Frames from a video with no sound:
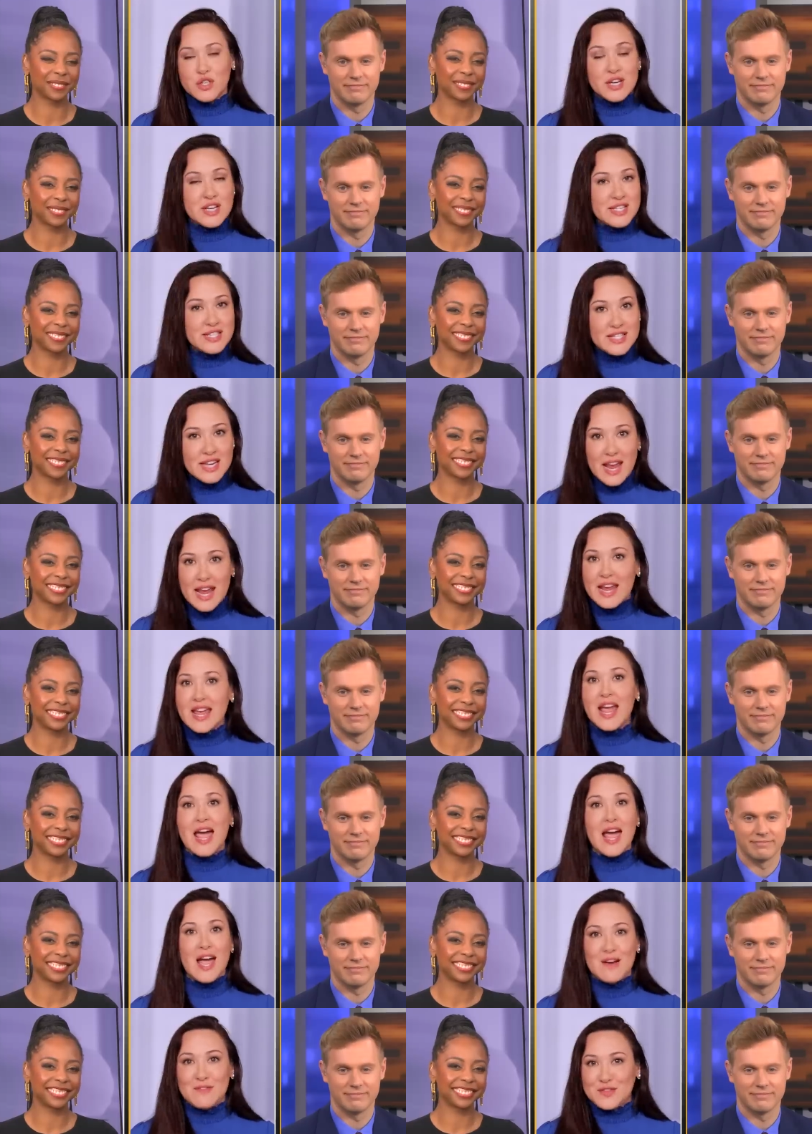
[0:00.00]
Speaker 1: The day
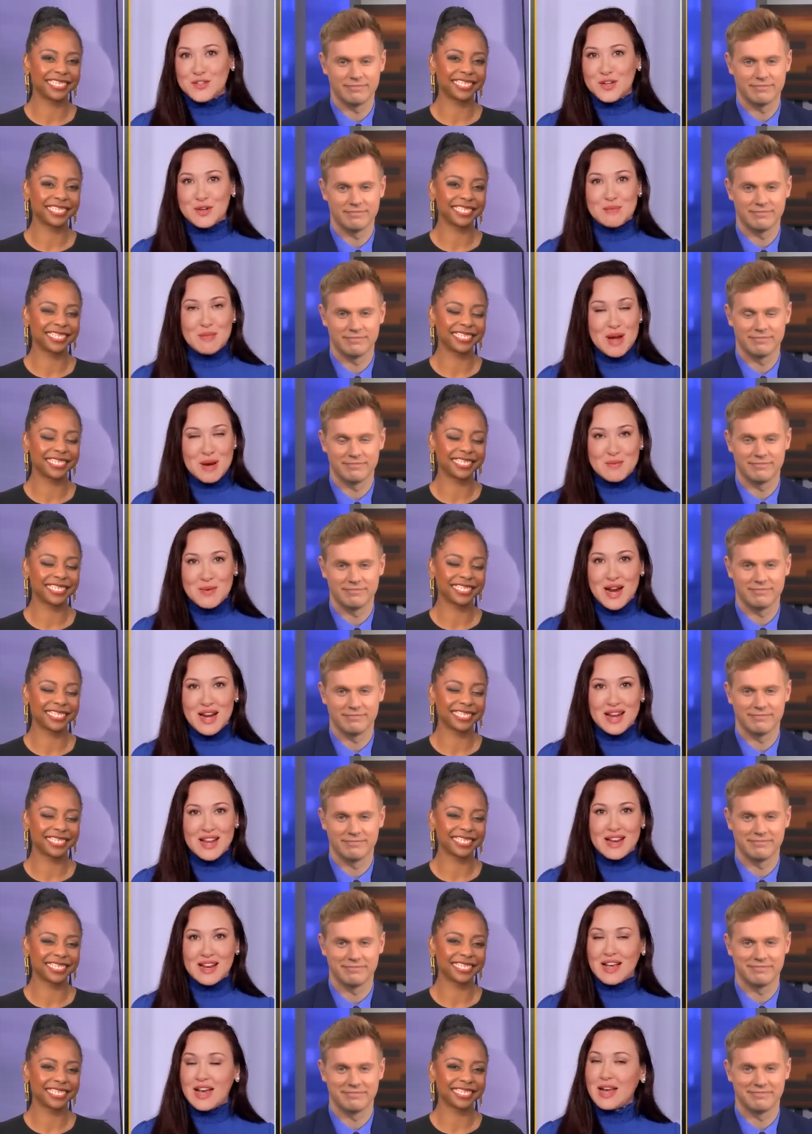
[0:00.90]
after my
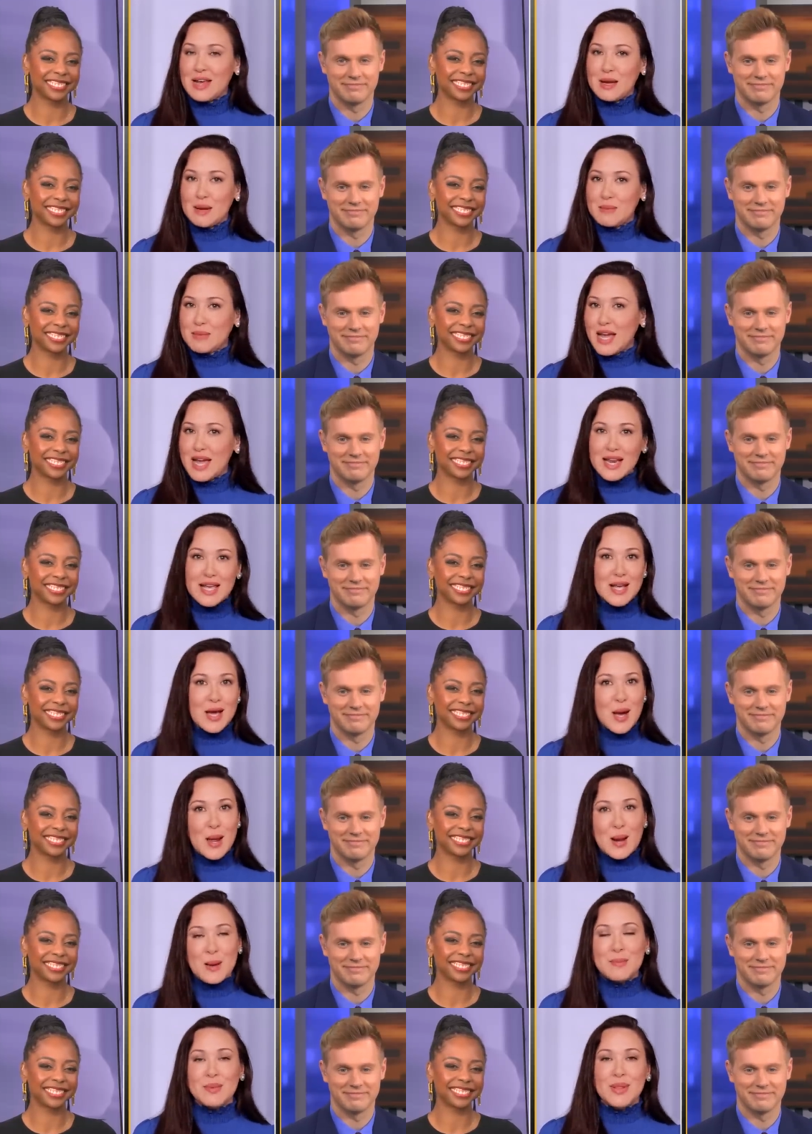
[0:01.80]
wedding, I am getting
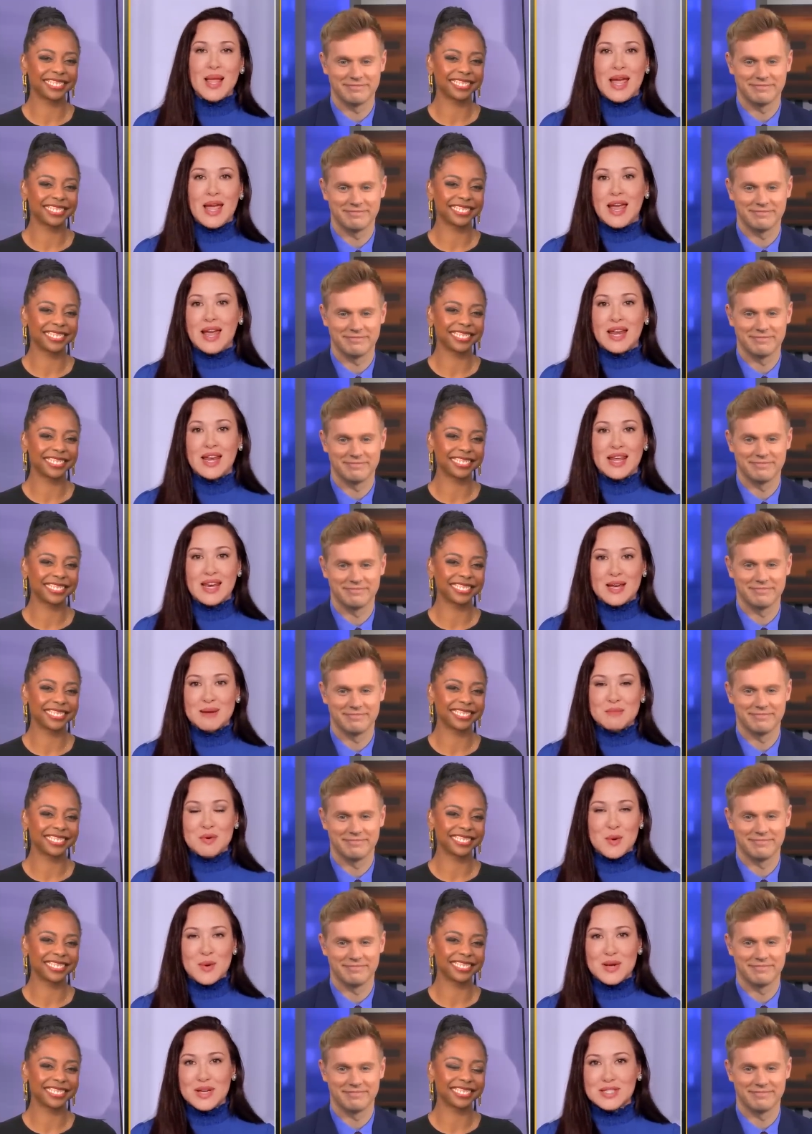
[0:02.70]
on a plane and
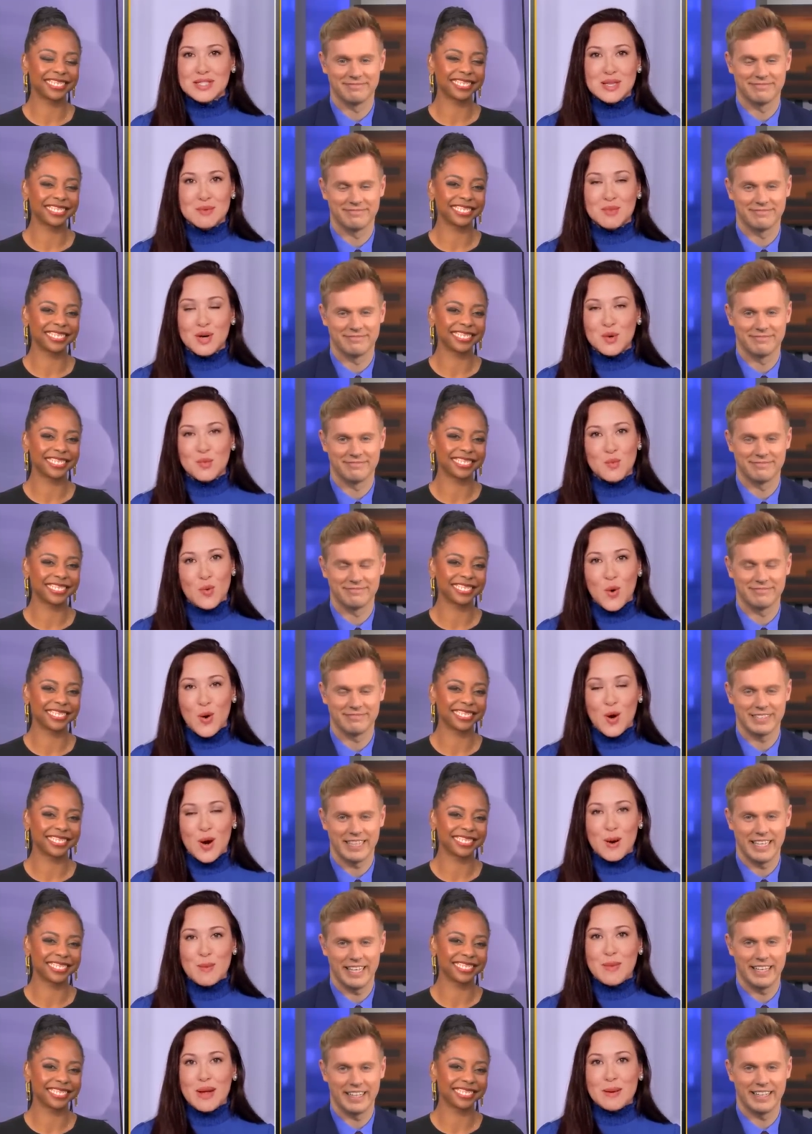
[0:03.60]
I'm going somewhere
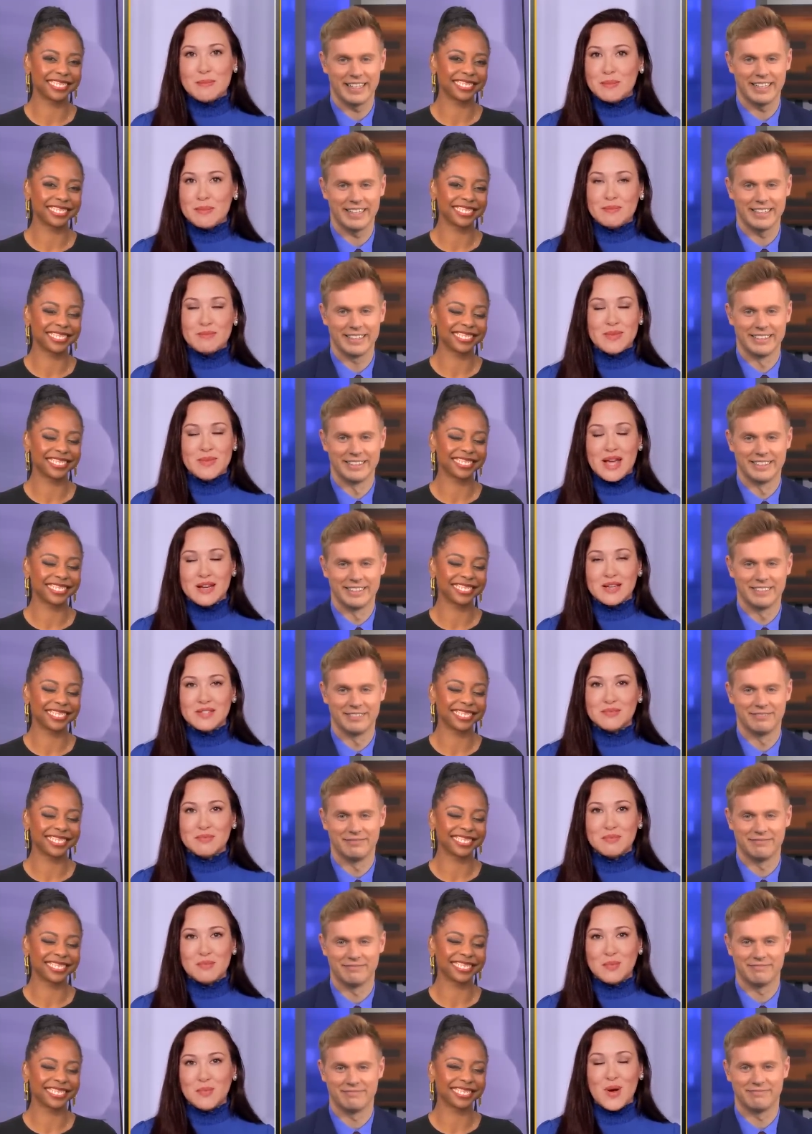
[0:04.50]
warm and, and
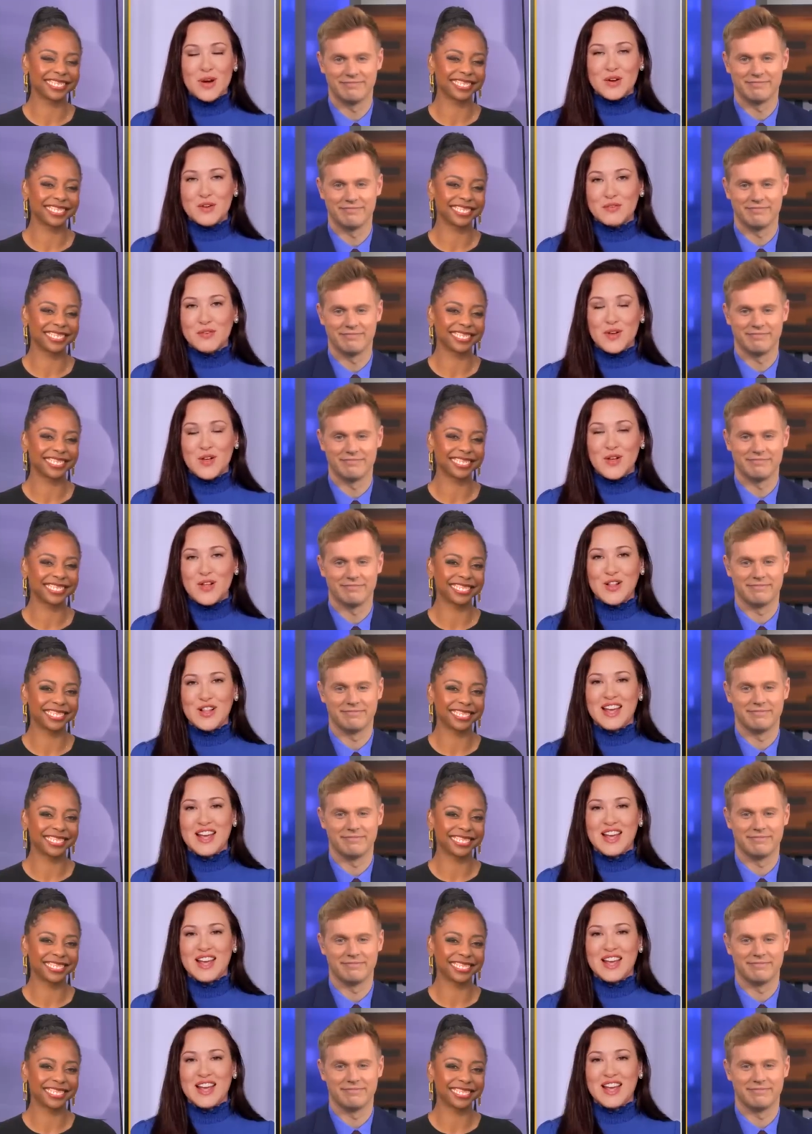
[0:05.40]
wonderful,